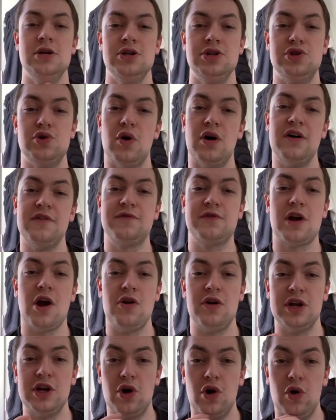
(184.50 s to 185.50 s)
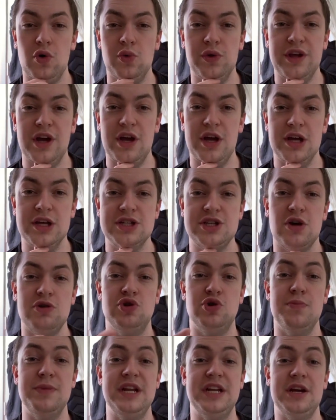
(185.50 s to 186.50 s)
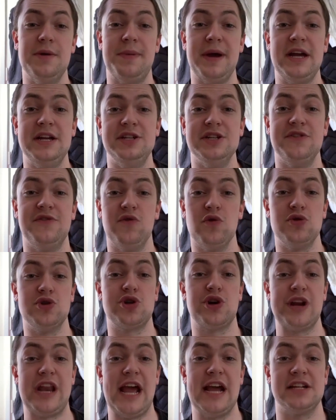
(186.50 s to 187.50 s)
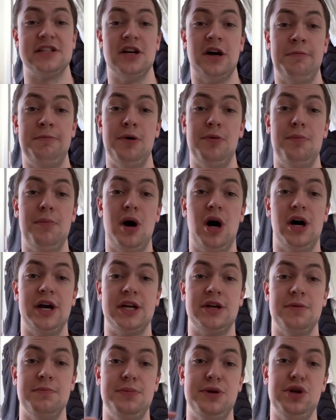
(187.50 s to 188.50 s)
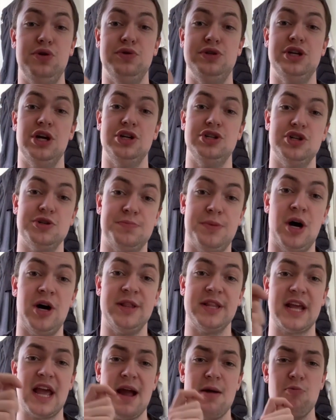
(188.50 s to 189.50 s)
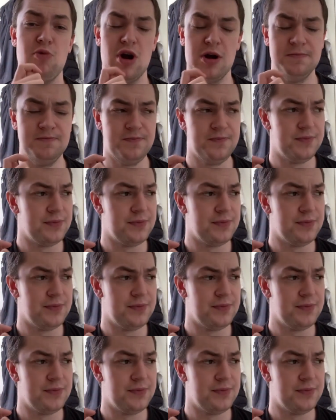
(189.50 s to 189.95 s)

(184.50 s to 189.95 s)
So I've currently got all the social media pages for EntreConnect up on my computer just behind the camera.